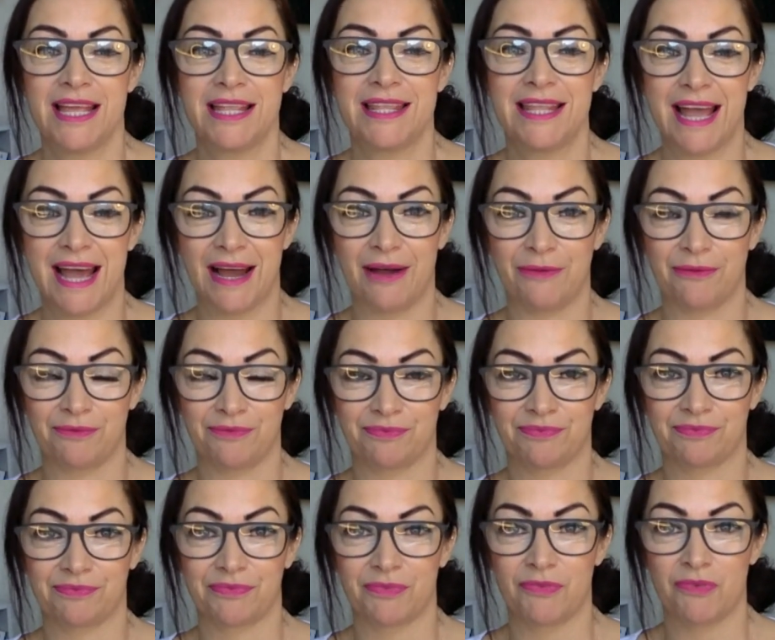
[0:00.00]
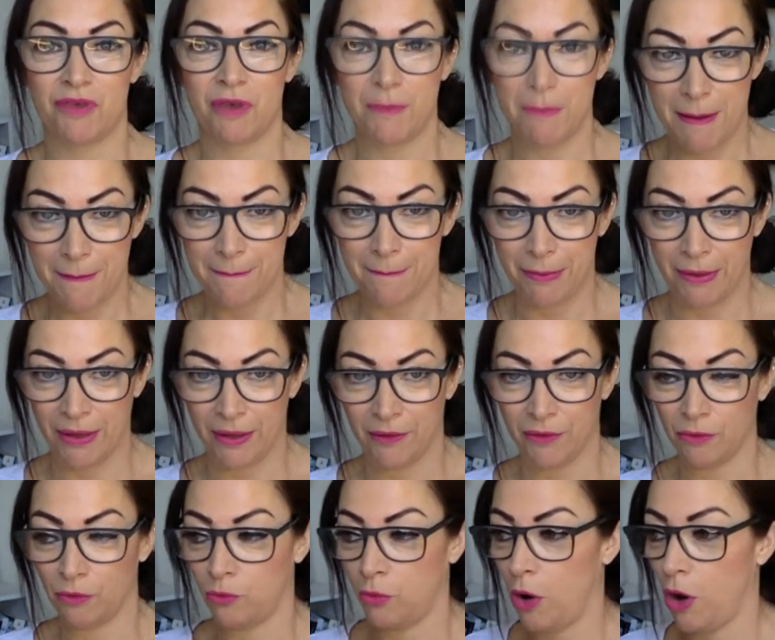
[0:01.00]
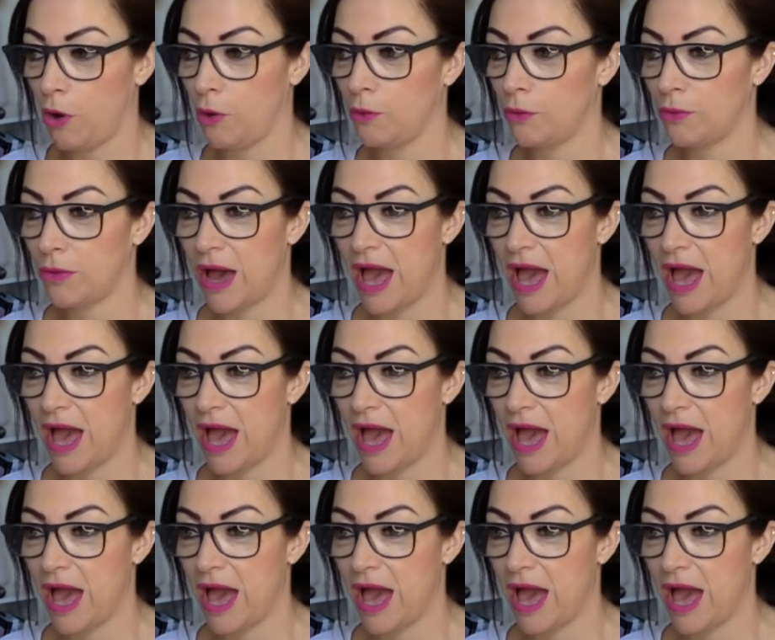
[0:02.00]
Now, remember, what